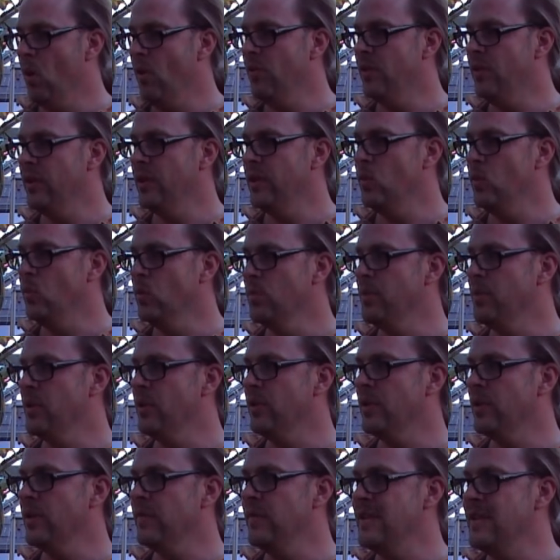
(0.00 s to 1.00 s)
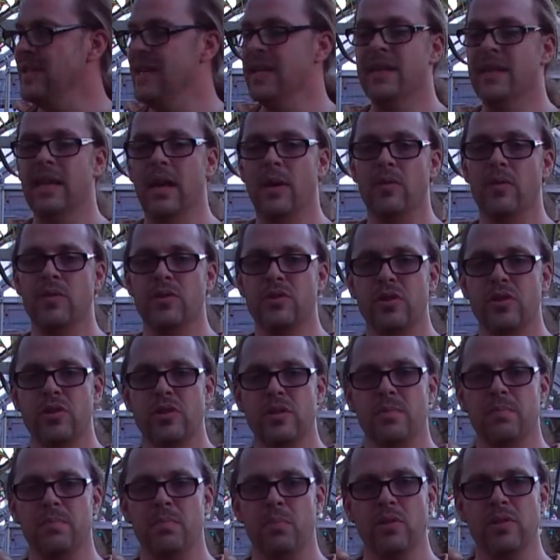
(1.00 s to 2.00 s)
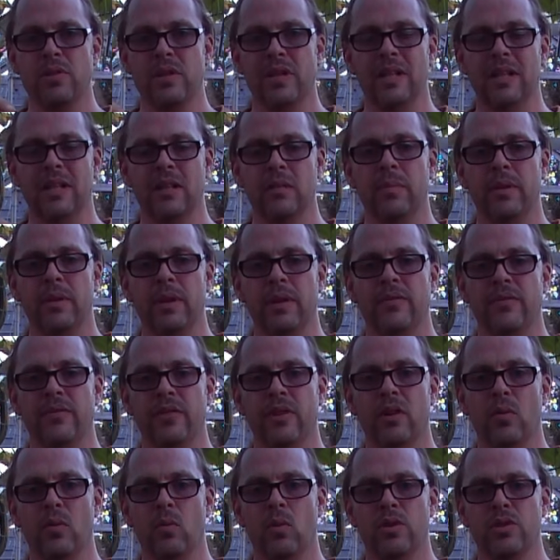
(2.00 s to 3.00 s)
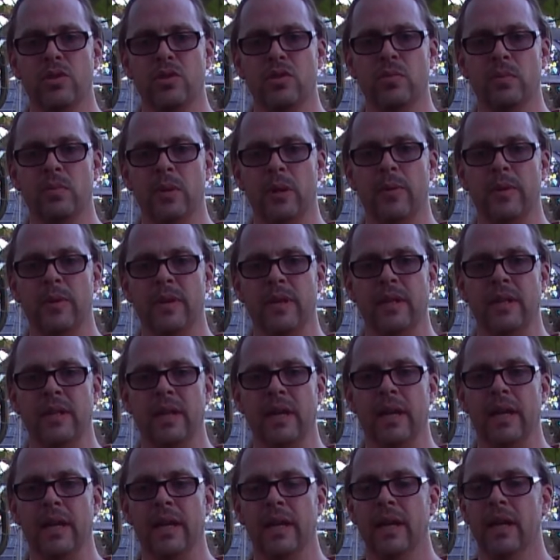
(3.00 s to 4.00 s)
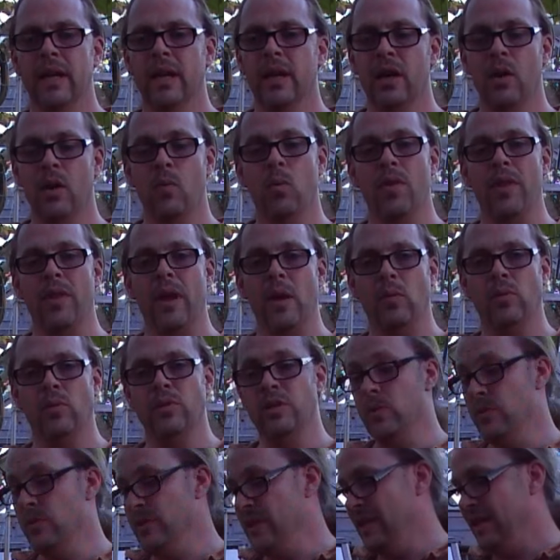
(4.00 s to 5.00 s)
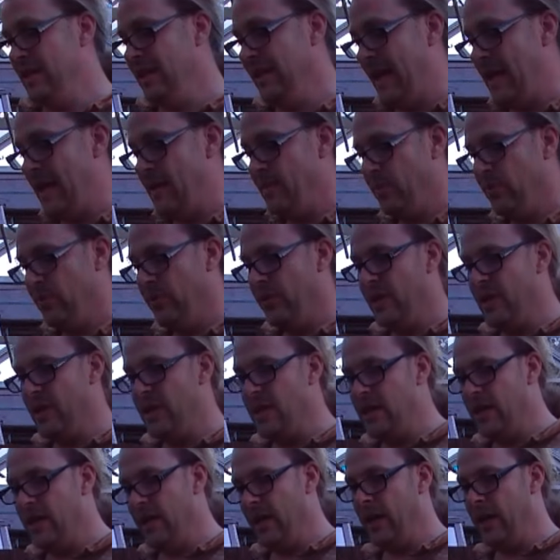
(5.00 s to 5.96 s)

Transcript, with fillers: one thing that would be good if you did that was just to put a little bit of uh, washing up liquid in there. And what that will do is it'll label the